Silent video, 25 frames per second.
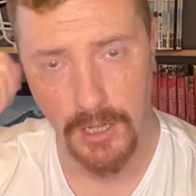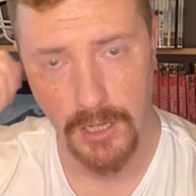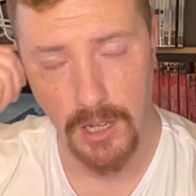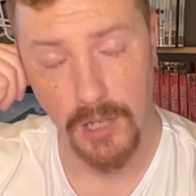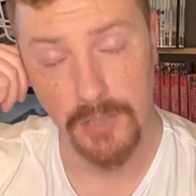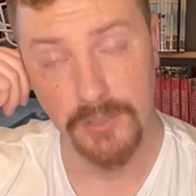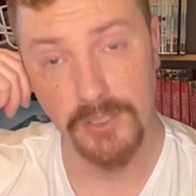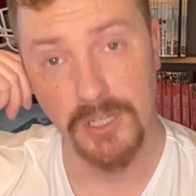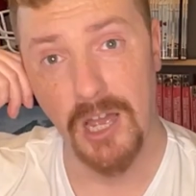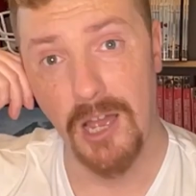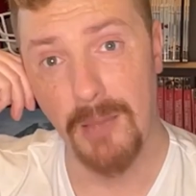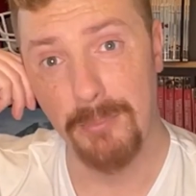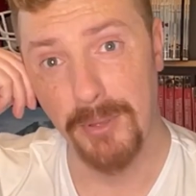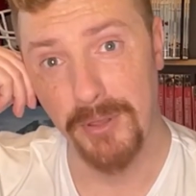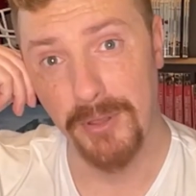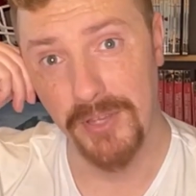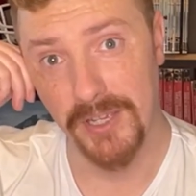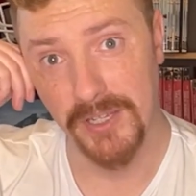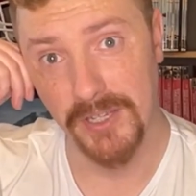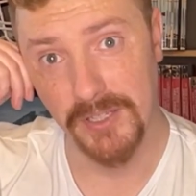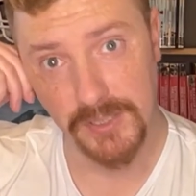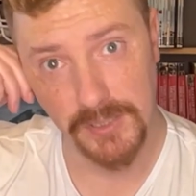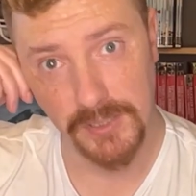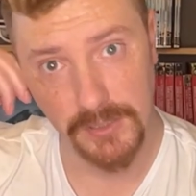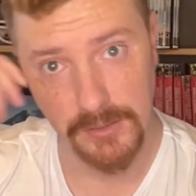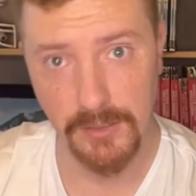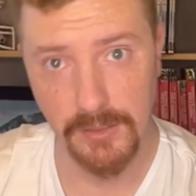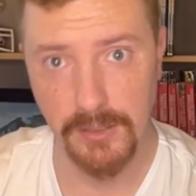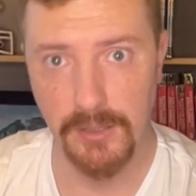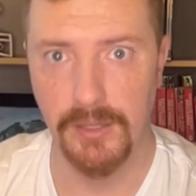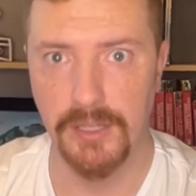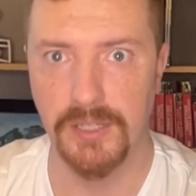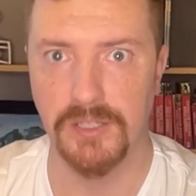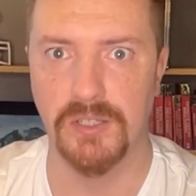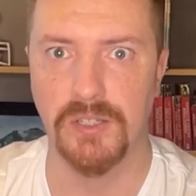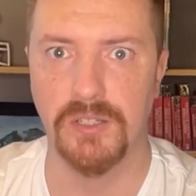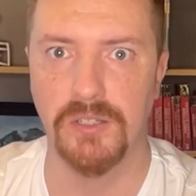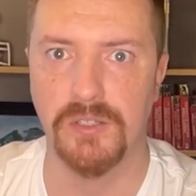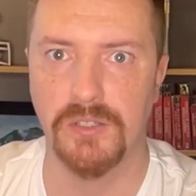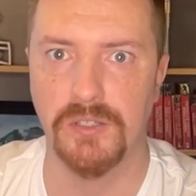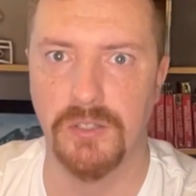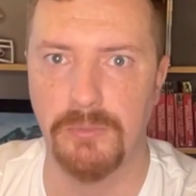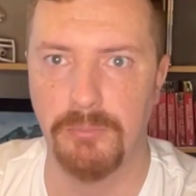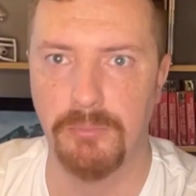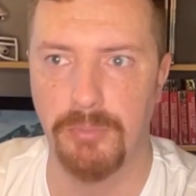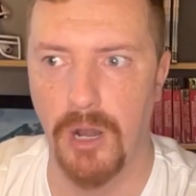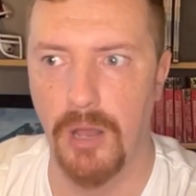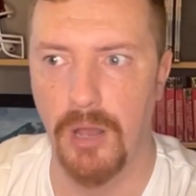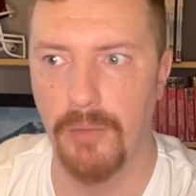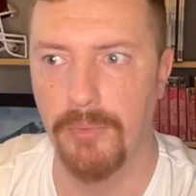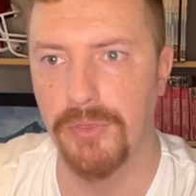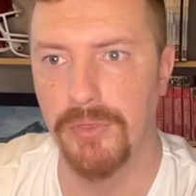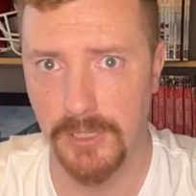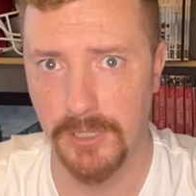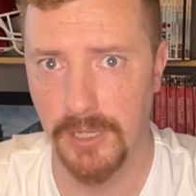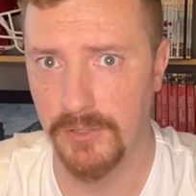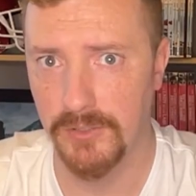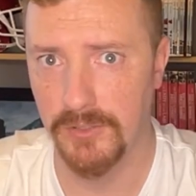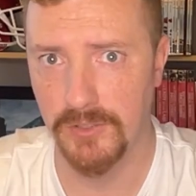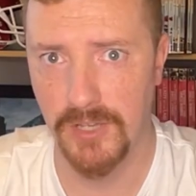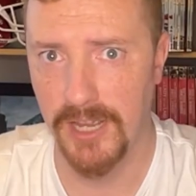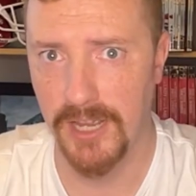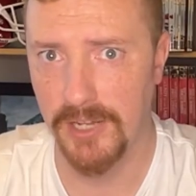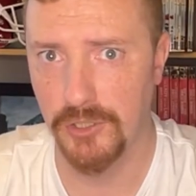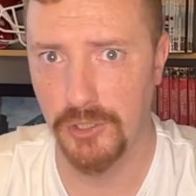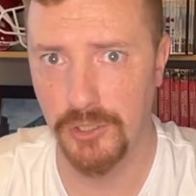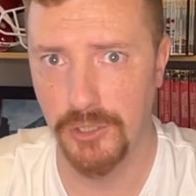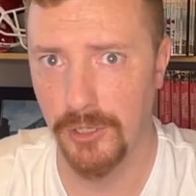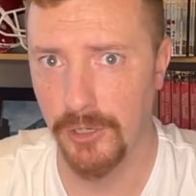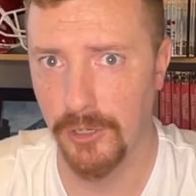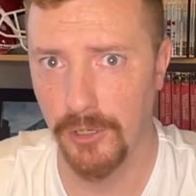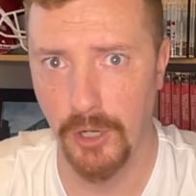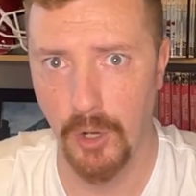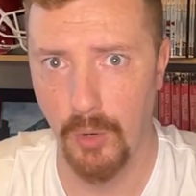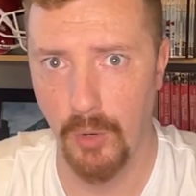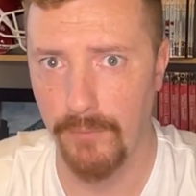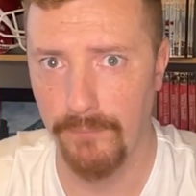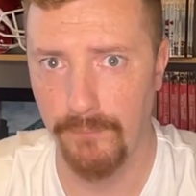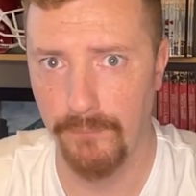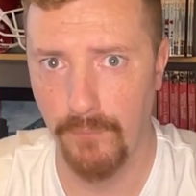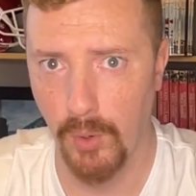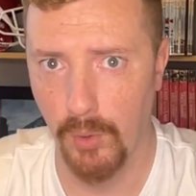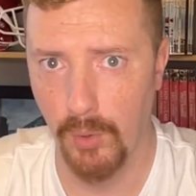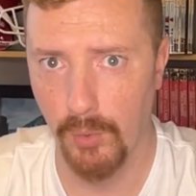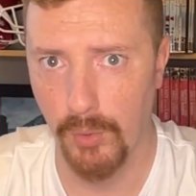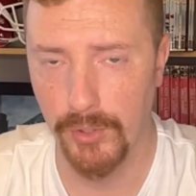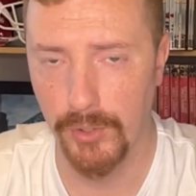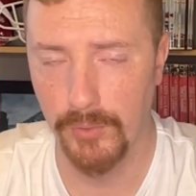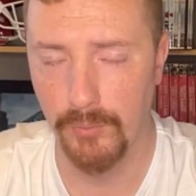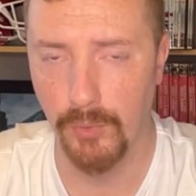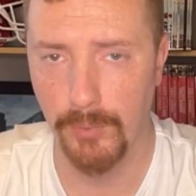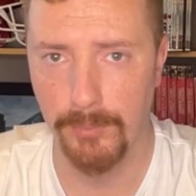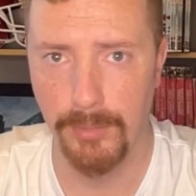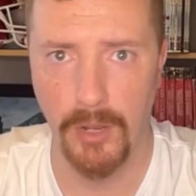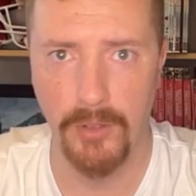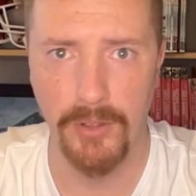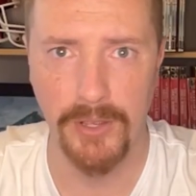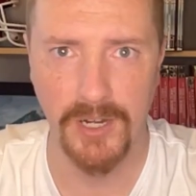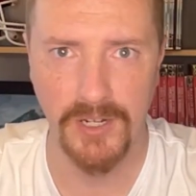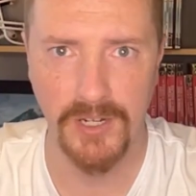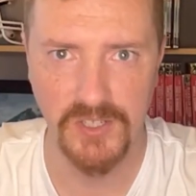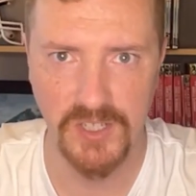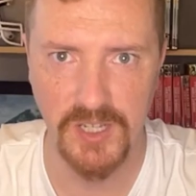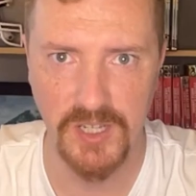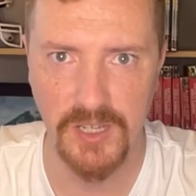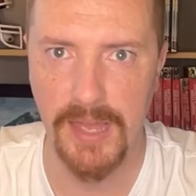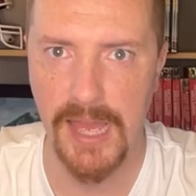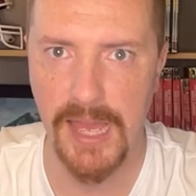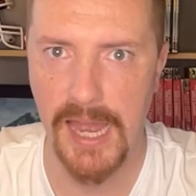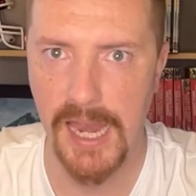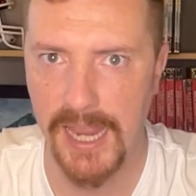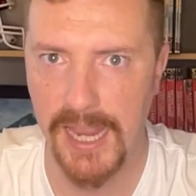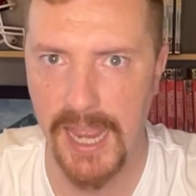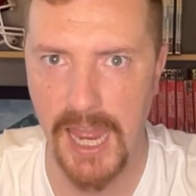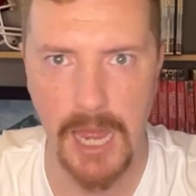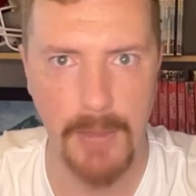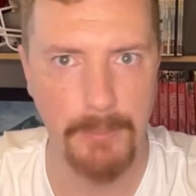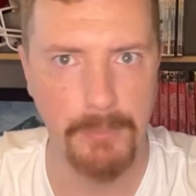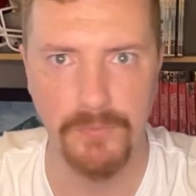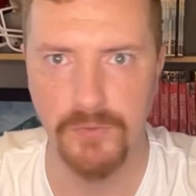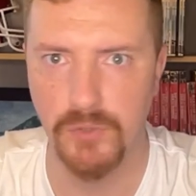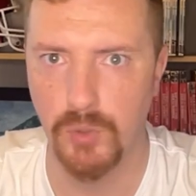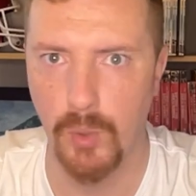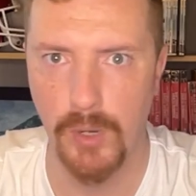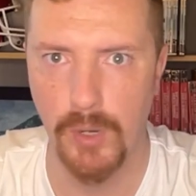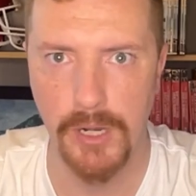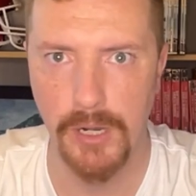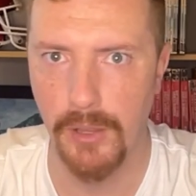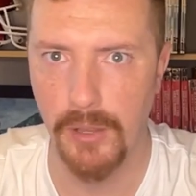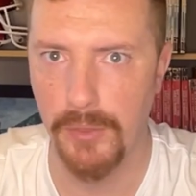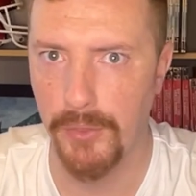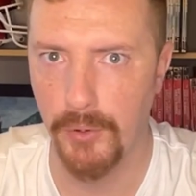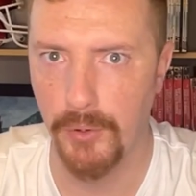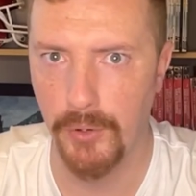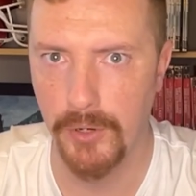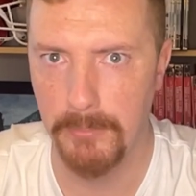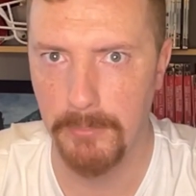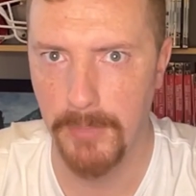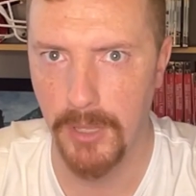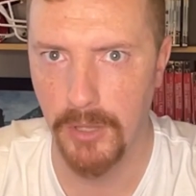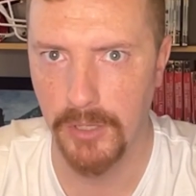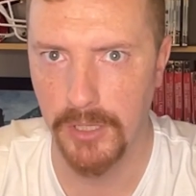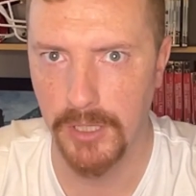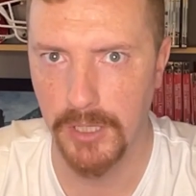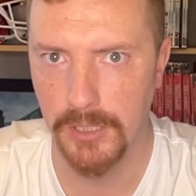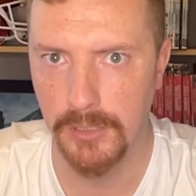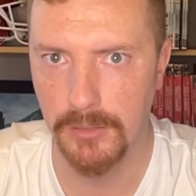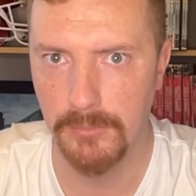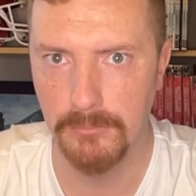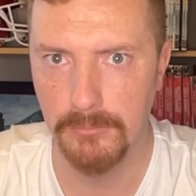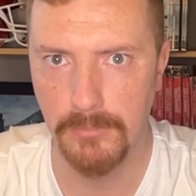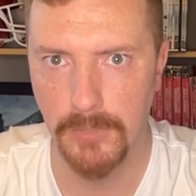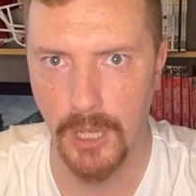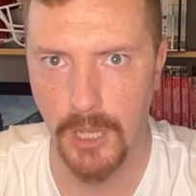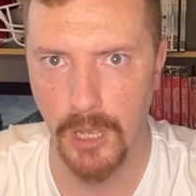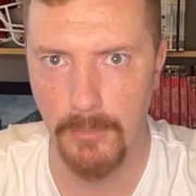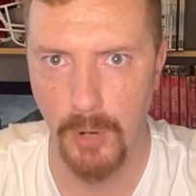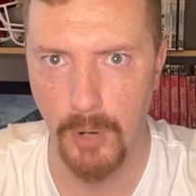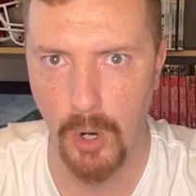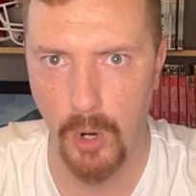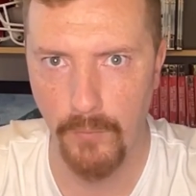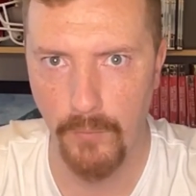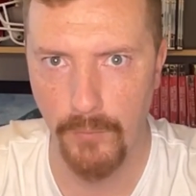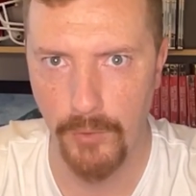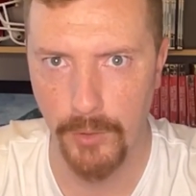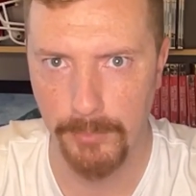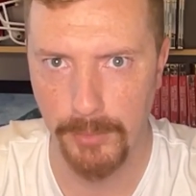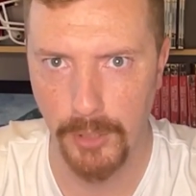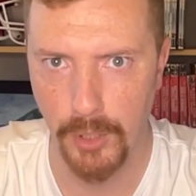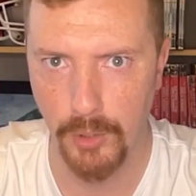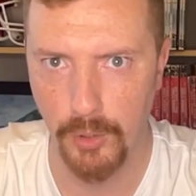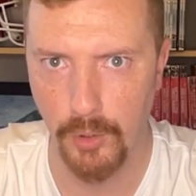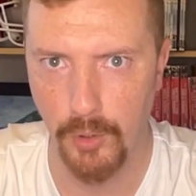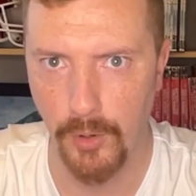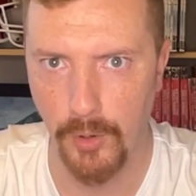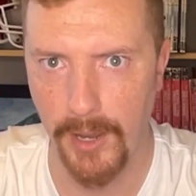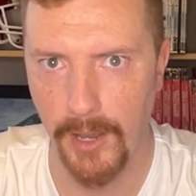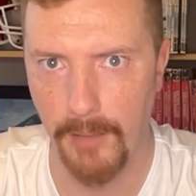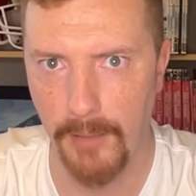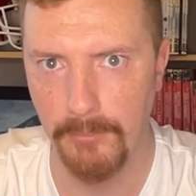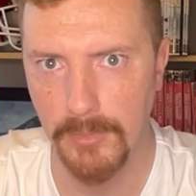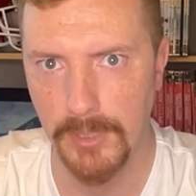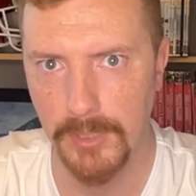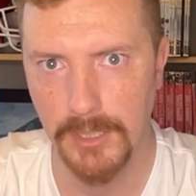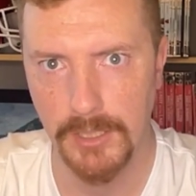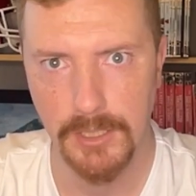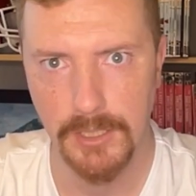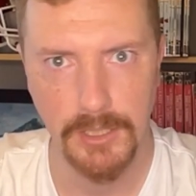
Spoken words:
On top of this, this is probably because next year going forward, we're probably going to see that cap of 20 to 30 million come over the program.